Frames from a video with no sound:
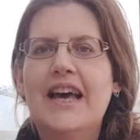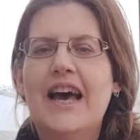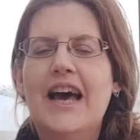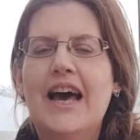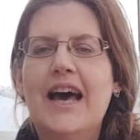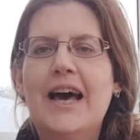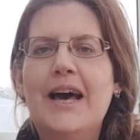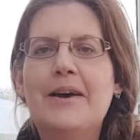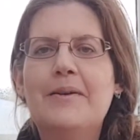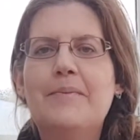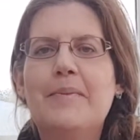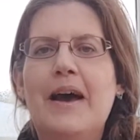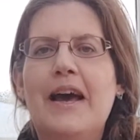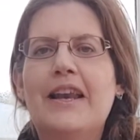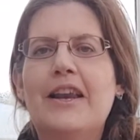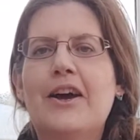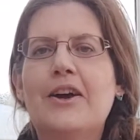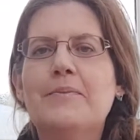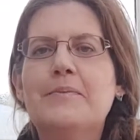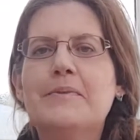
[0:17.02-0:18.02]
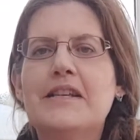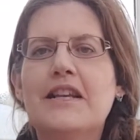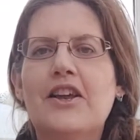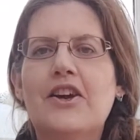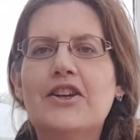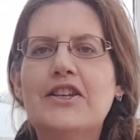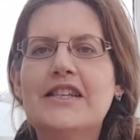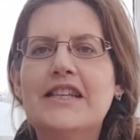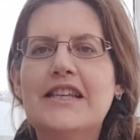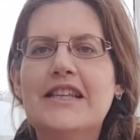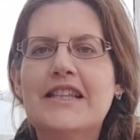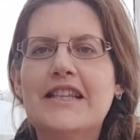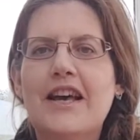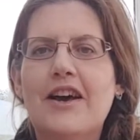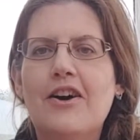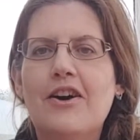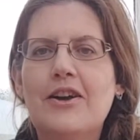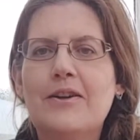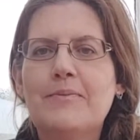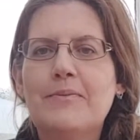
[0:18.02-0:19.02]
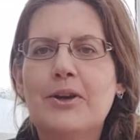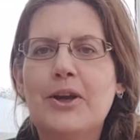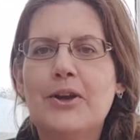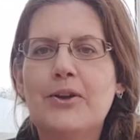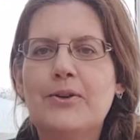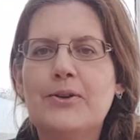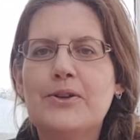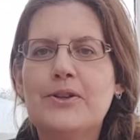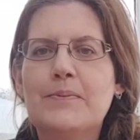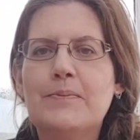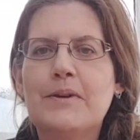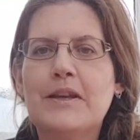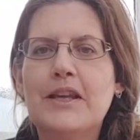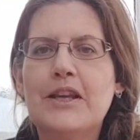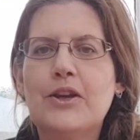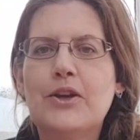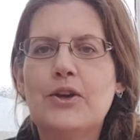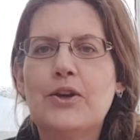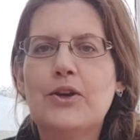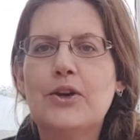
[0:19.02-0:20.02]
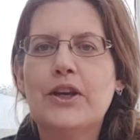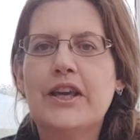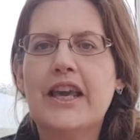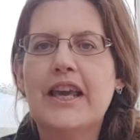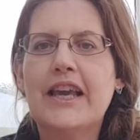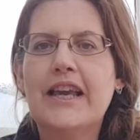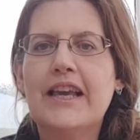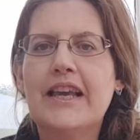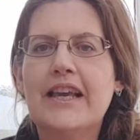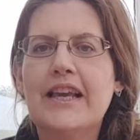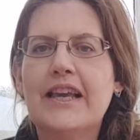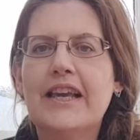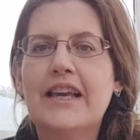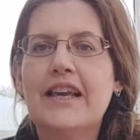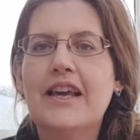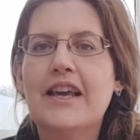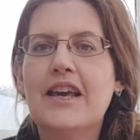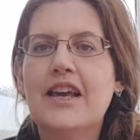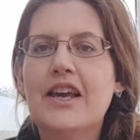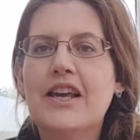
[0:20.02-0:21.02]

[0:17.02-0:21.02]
Um, and I'm delighted that I'm going to be cooking